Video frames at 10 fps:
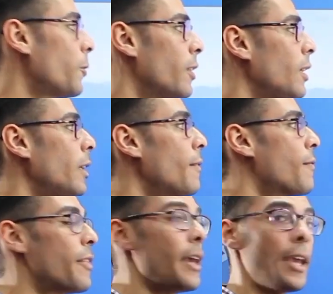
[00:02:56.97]
they live
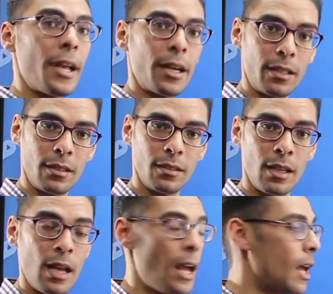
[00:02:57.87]
there?
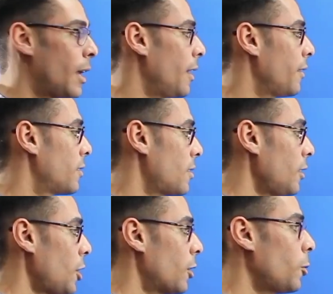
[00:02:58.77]
In
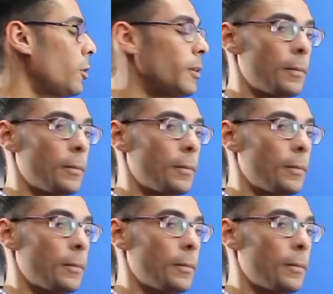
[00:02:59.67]
such a cold